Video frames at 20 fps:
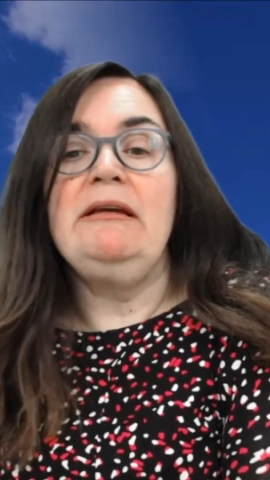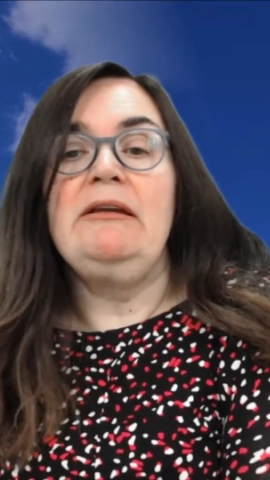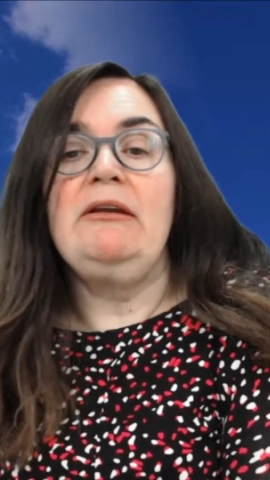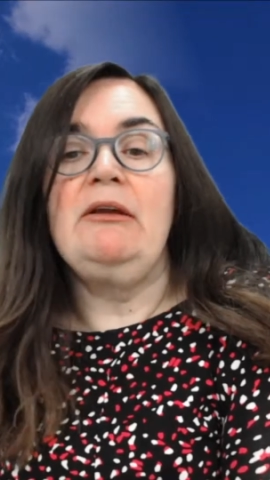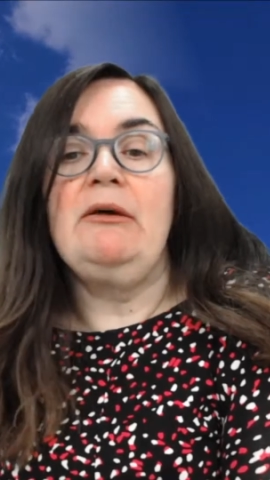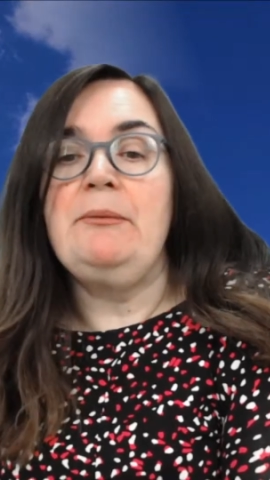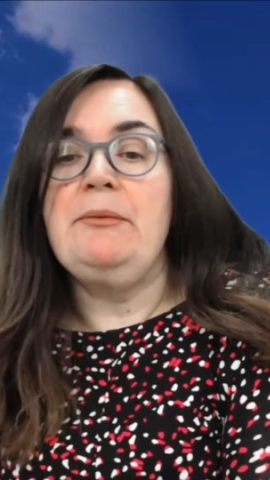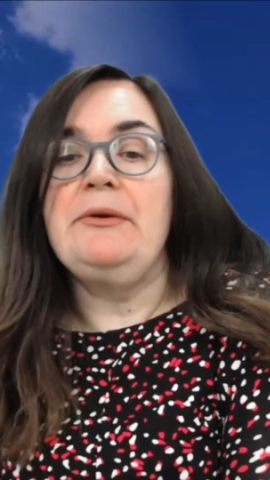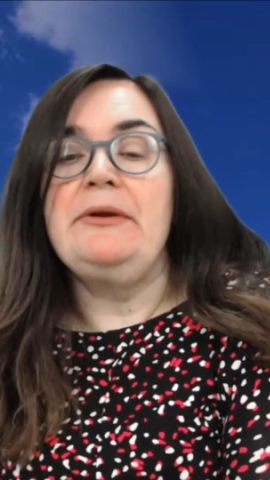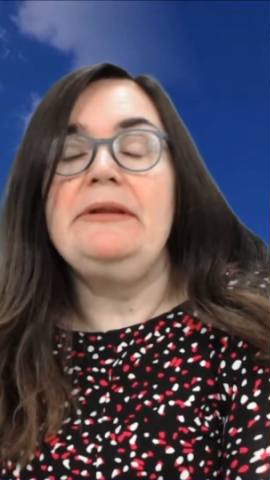and
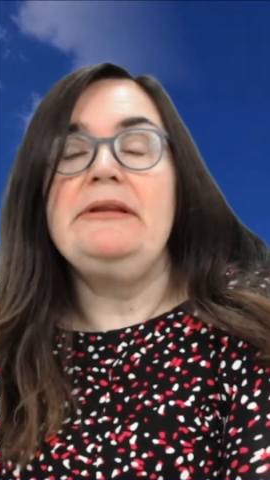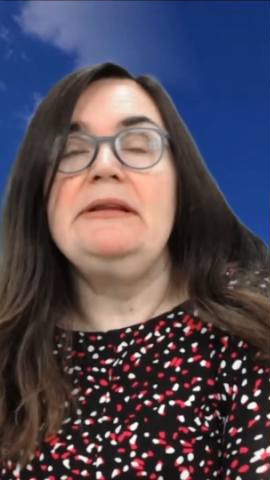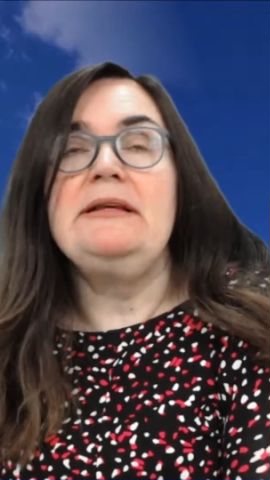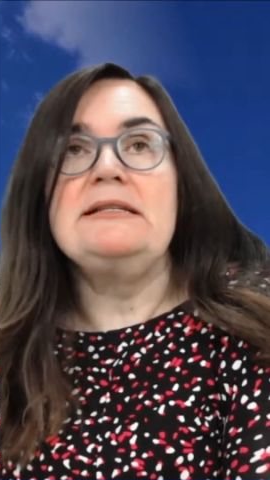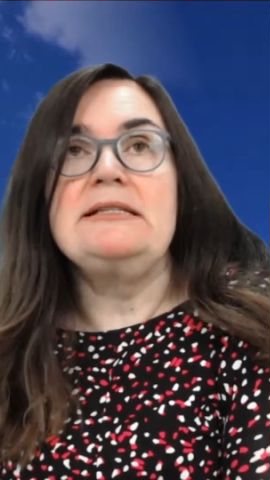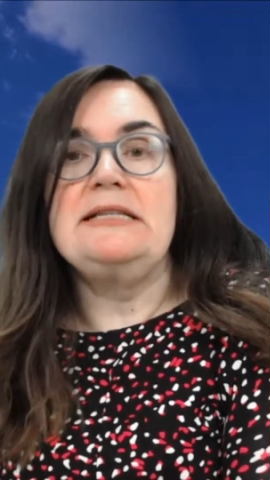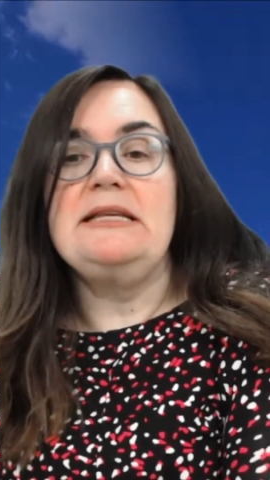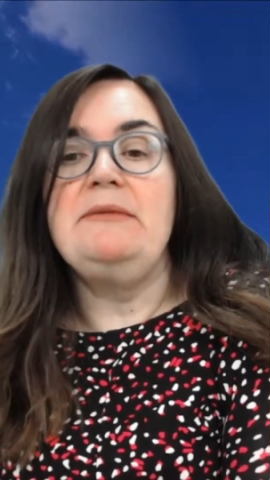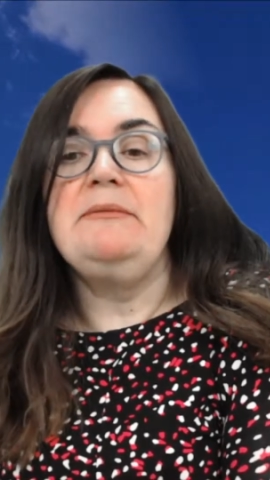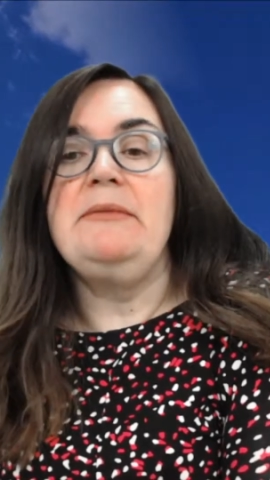operating
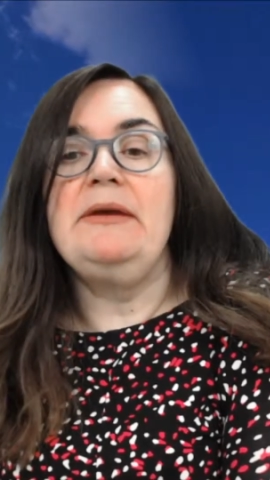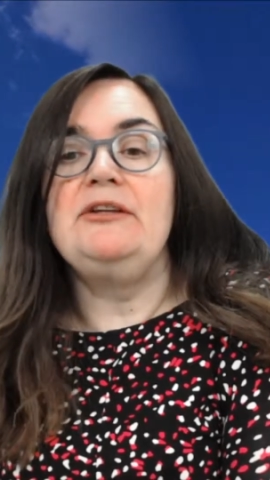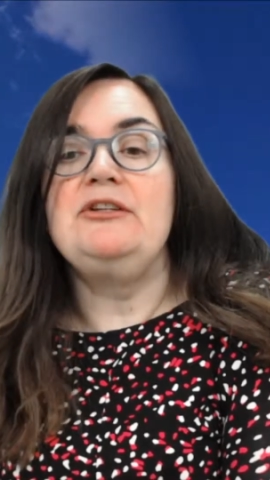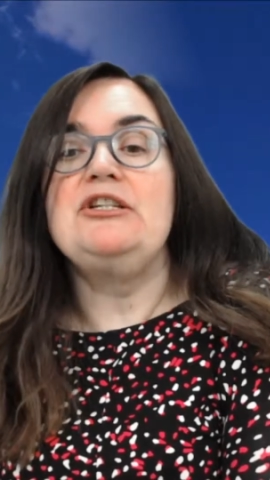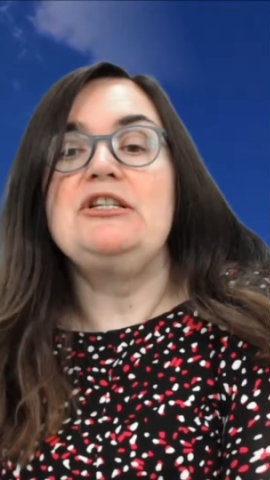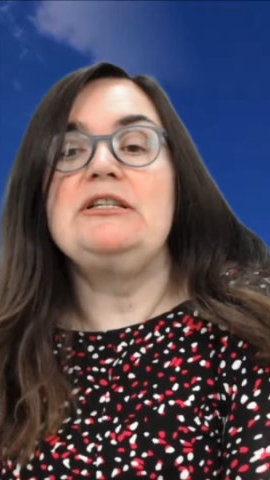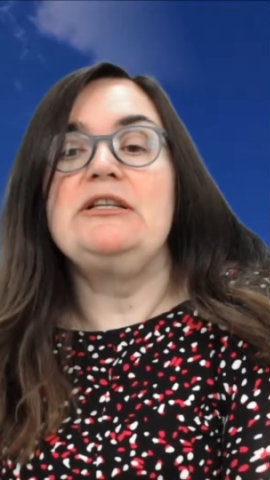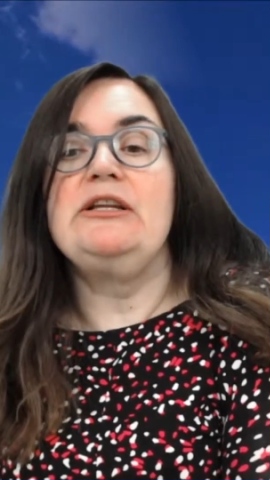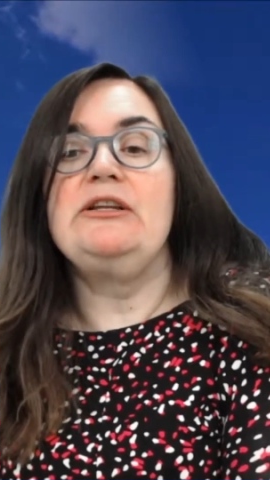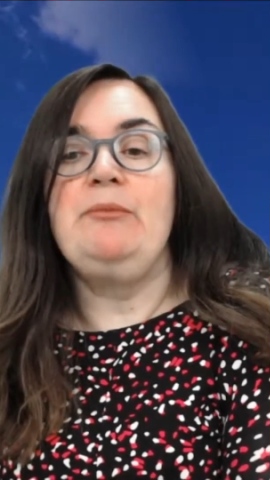steam
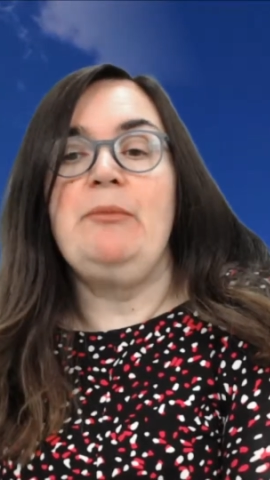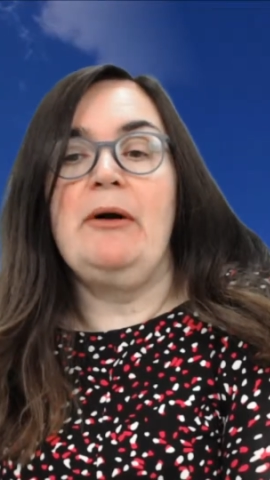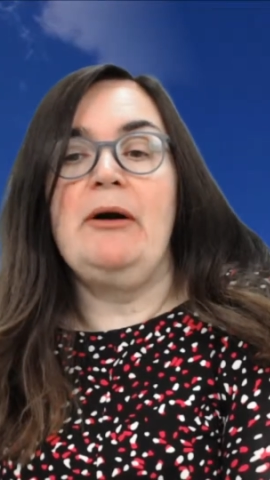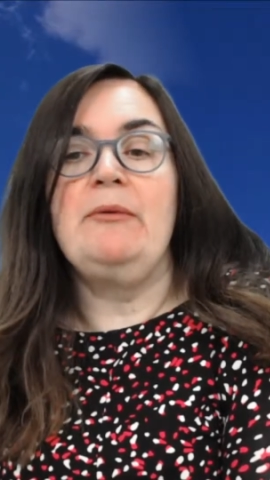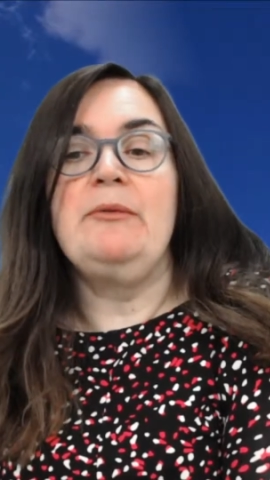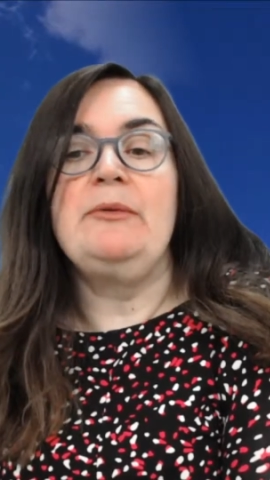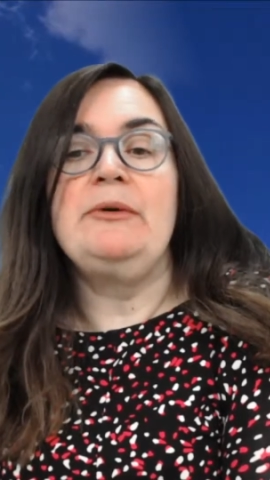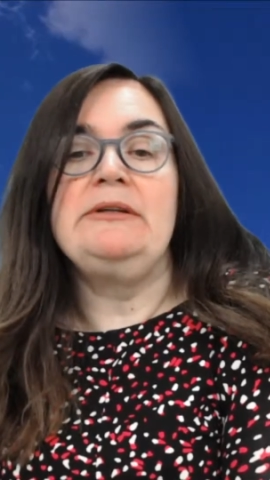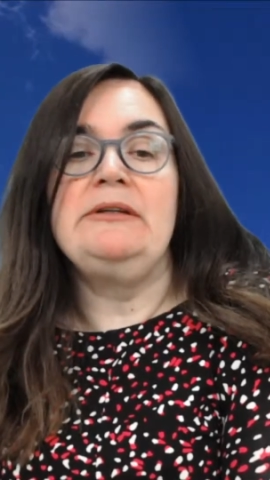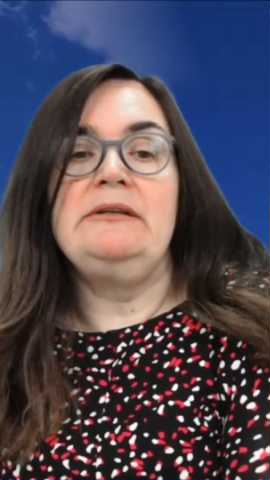engines that
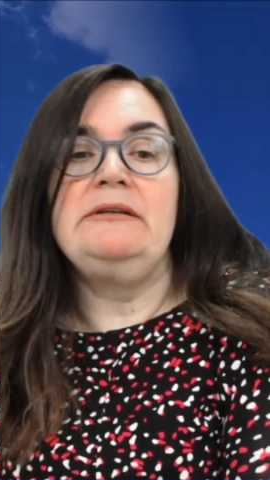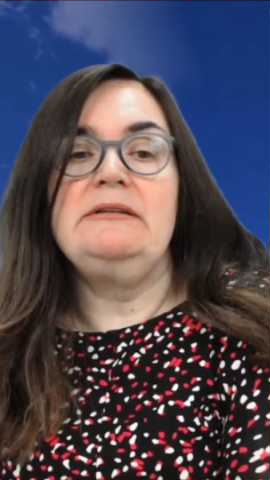power the